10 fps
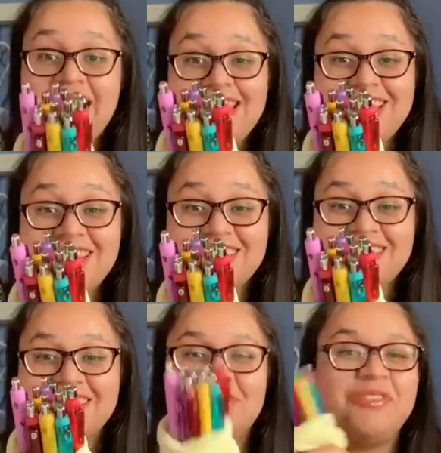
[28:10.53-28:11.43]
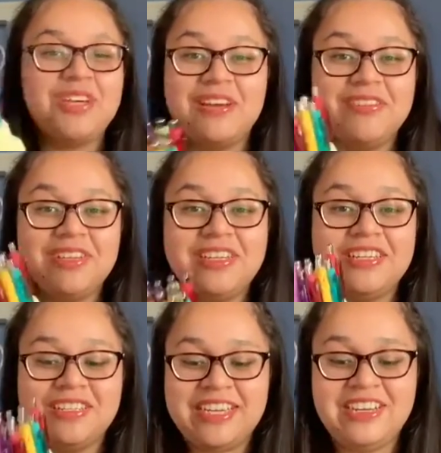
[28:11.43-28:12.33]
and if you ever need
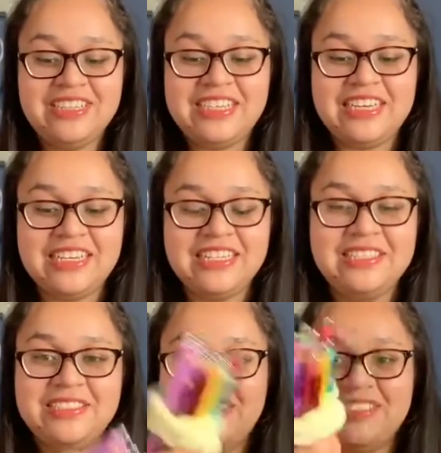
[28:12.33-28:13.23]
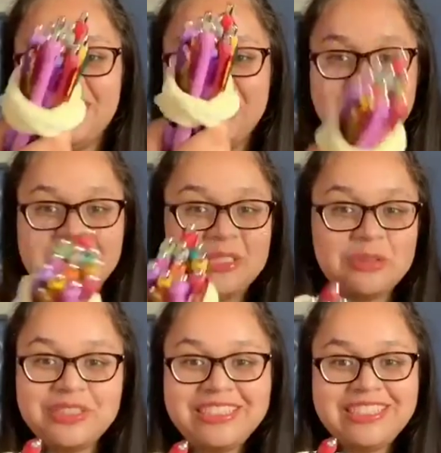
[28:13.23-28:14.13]
a hair tie, you have a
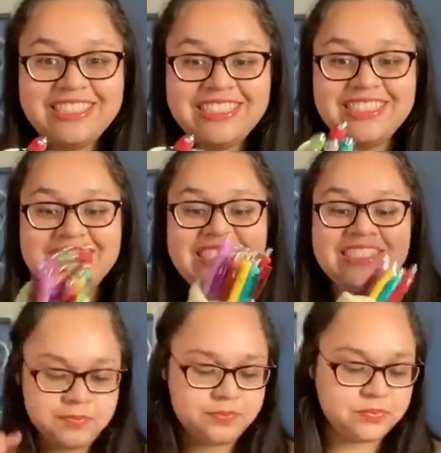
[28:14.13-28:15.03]
scrunchie.